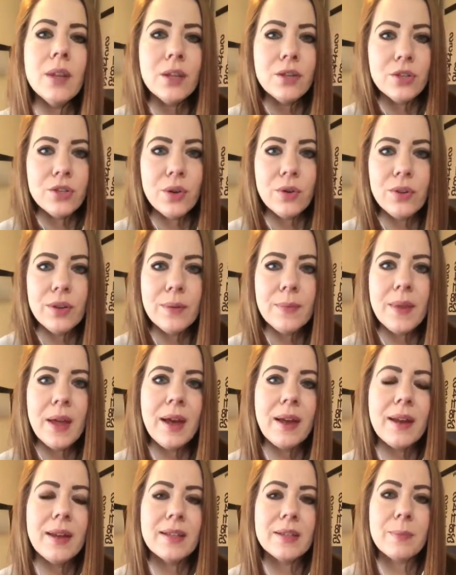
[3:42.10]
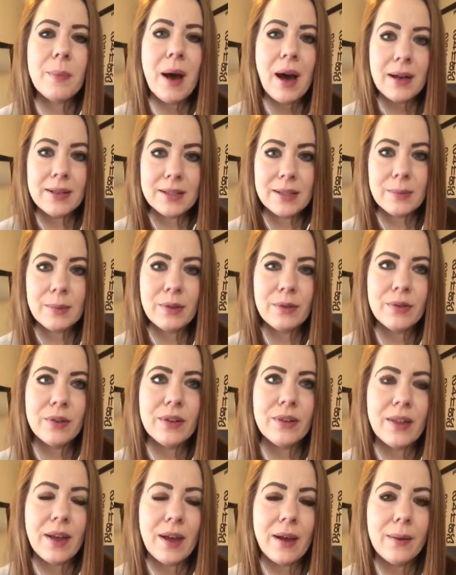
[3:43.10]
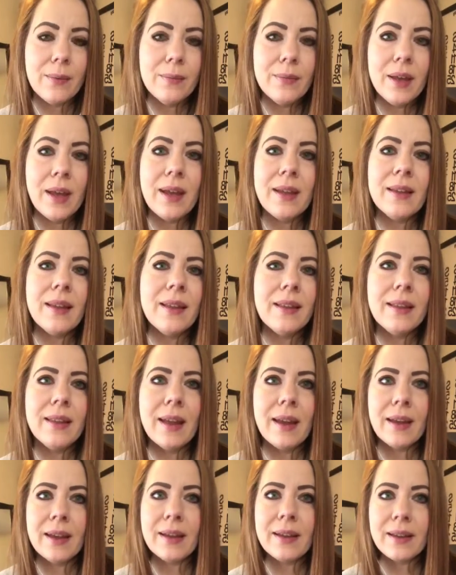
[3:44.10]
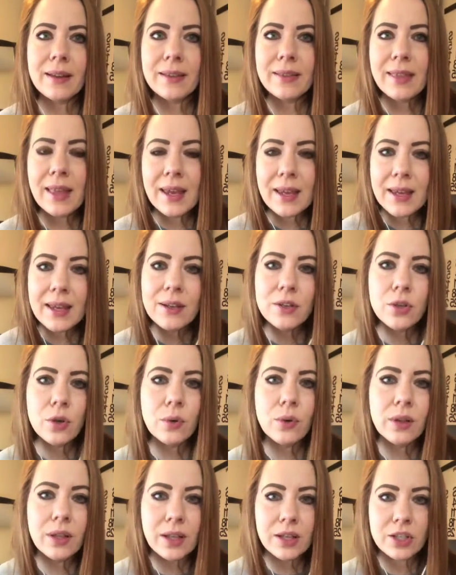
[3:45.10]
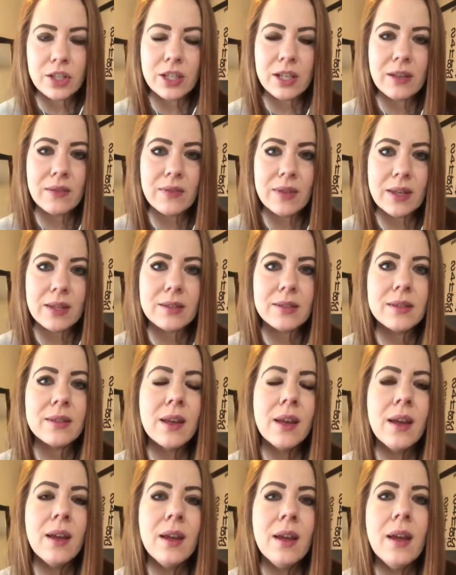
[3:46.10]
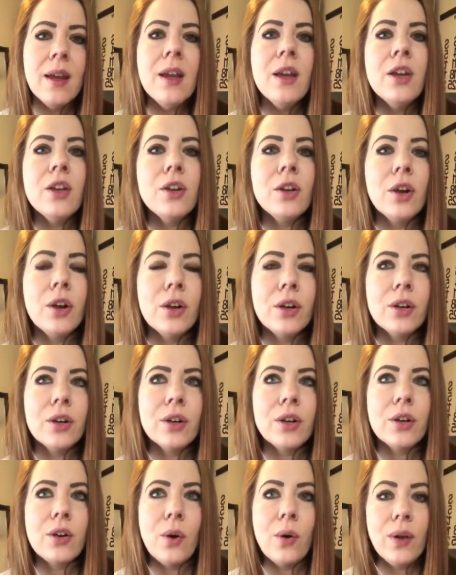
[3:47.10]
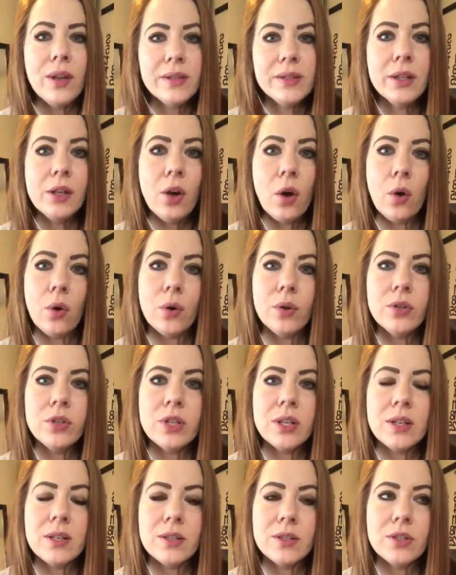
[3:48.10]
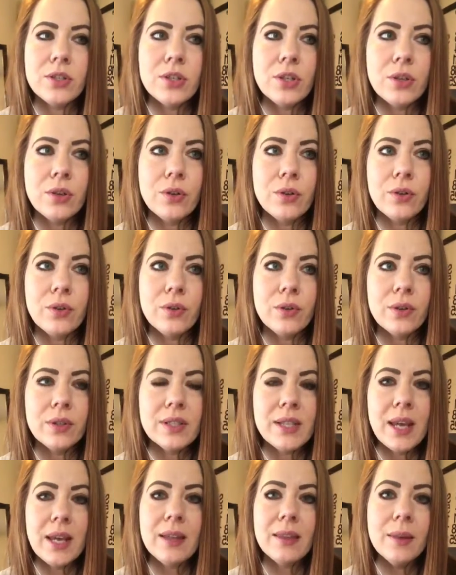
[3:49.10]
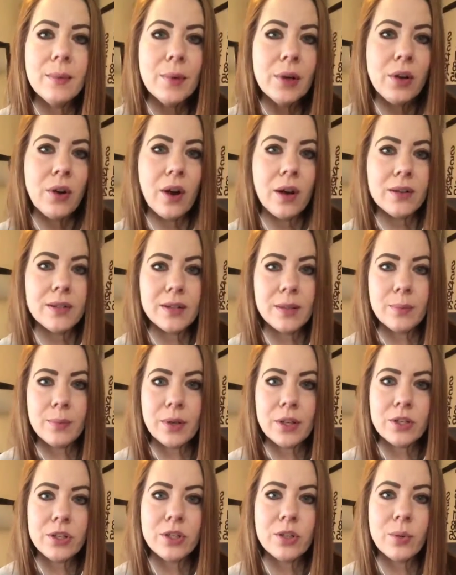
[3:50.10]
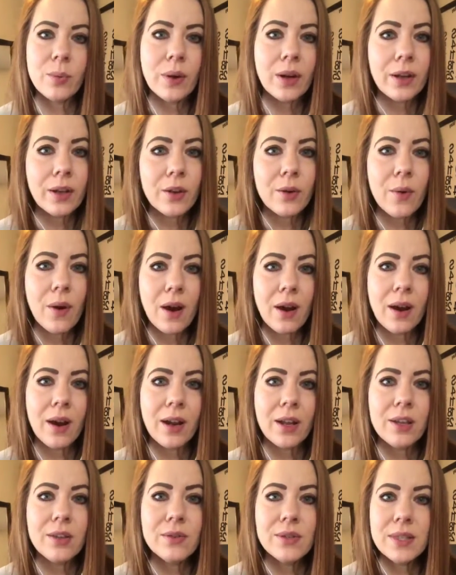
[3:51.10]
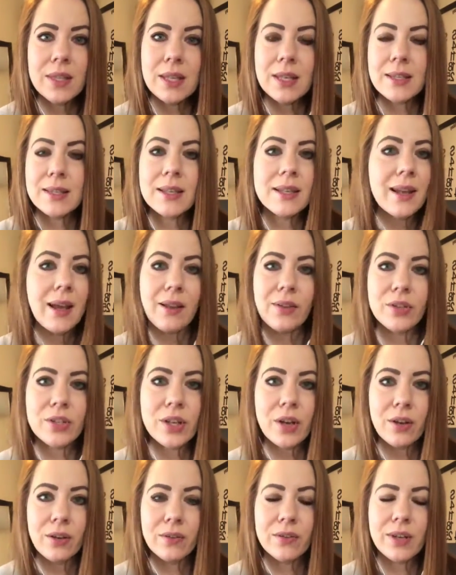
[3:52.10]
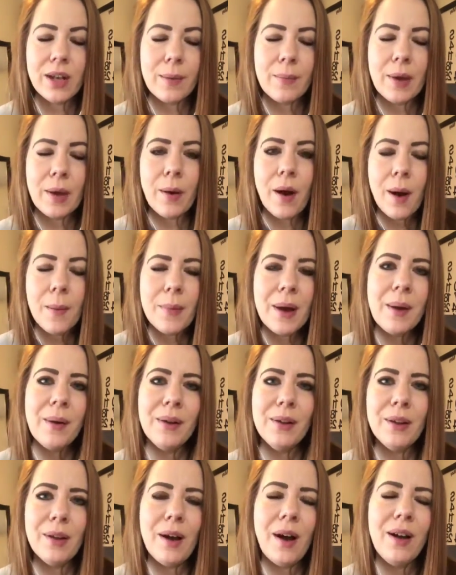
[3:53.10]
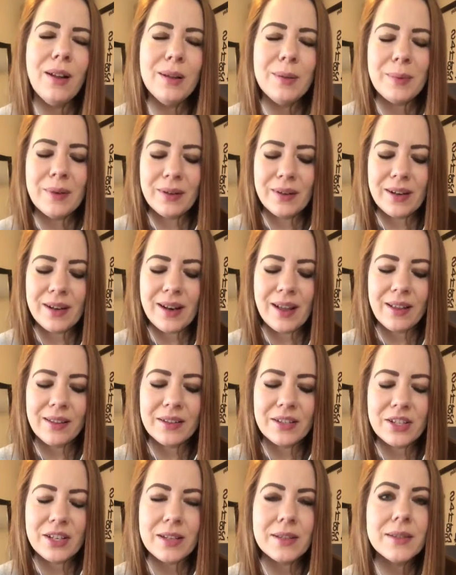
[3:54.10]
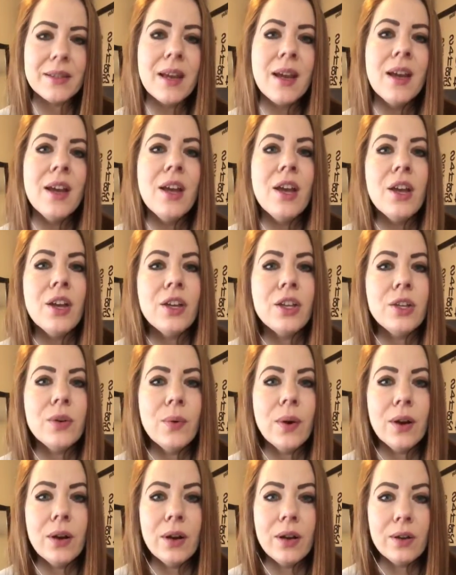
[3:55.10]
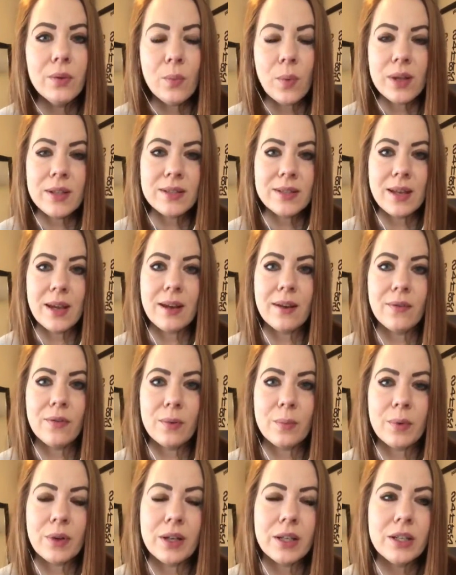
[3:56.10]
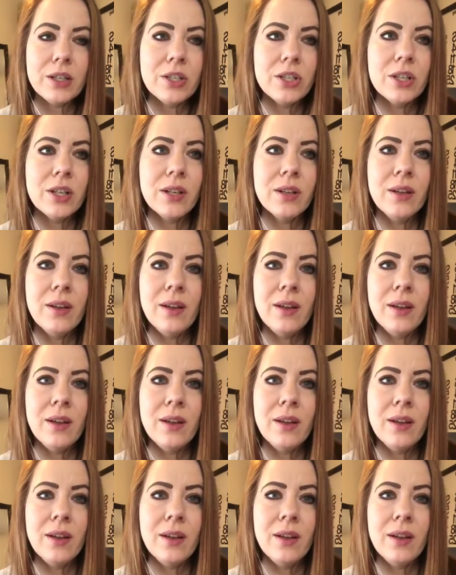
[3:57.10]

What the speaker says: show them that it's possible for them and like they can totally achieve this. Your goal as a coach is to take them across the bridge to where you are. I use this analogy all the time. I'm all about analogies. You are on one side of a bridge